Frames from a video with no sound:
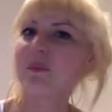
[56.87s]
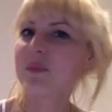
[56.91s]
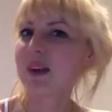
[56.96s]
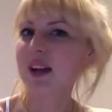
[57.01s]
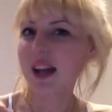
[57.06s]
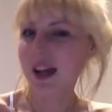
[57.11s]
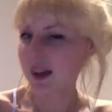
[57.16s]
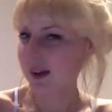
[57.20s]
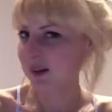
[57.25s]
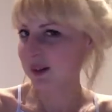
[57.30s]

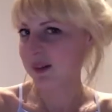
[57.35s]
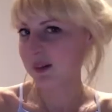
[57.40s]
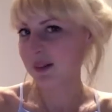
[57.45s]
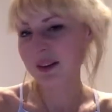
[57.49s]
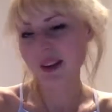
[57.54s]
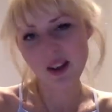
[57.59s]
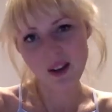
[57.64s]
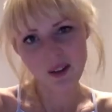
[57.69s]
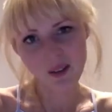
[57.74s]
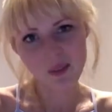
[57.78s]
Okay, I'm
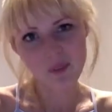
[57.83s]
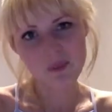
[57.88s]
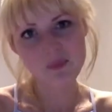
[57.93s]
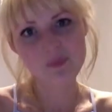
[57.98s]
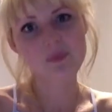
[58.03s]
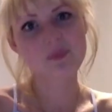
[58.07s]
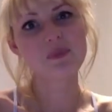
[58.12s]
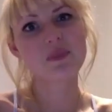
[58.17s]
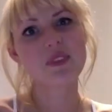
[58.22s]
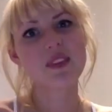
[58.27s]
going to
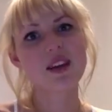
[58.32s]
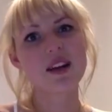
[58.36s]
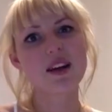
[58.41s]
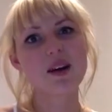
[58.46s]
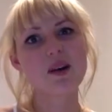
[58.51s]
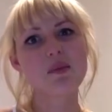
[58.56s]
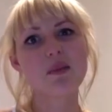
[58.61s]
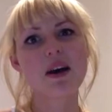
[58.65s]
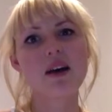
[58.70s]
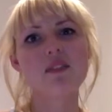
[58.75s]
go.
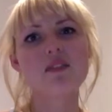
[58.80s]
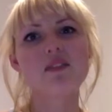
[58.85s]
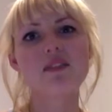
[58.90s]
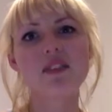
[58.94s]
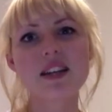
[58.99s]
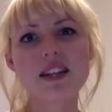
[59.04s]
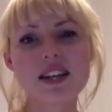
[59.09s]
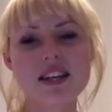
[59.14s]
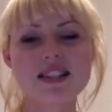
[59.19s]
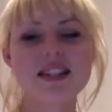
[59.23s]
Have a
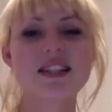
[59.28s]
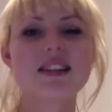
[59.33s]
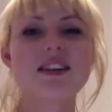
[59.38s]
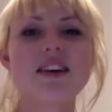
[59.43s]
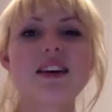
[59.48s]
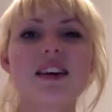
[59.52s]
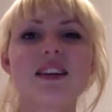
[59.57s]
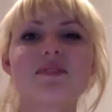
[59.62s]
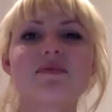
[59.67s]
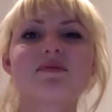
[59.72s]
fantastic
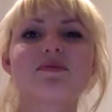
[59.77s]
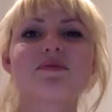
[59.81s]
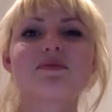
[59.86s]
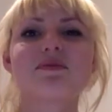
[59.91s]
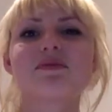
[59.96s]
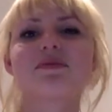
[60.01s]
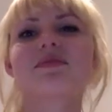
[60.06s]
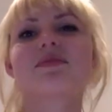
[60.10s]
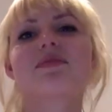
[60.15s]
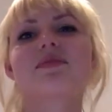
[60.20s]
night.
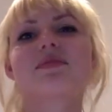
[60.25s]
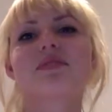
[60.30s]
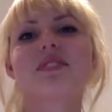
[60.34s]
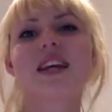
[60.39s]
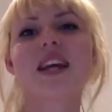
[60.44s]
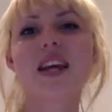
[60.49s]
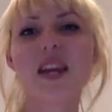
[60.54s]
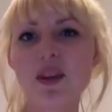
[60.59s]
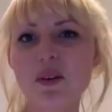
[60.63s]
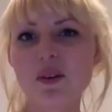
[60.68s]

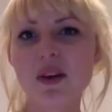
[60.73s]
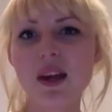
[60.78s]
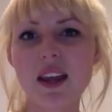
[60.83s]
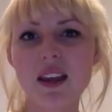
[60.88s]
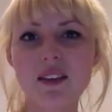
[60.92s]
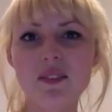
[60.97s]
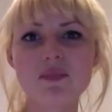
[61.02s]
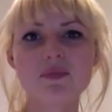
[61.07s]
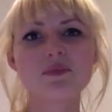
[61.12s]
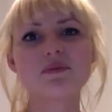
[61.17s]
Thank you
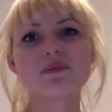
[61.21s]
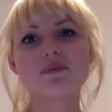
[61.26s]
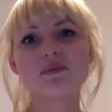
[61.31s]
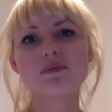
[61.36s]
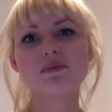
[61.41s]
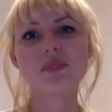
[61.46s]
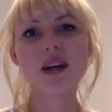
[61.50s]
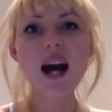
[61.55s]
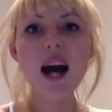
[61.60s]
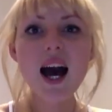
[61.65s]
again.
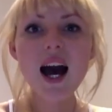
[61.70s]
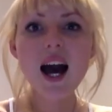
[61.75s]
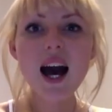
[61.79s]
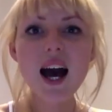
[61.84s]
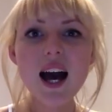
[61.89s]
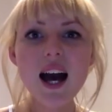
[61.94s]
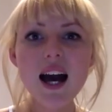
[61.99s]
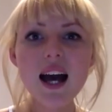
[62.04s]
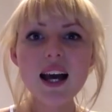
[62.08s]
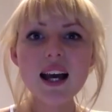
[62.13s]

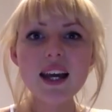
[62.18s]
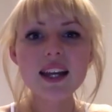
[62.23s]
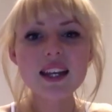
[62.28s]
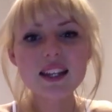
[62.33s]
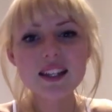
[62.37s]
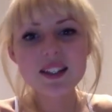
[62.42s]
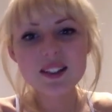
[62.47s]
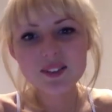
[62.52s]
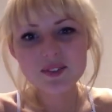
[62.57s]
Bye.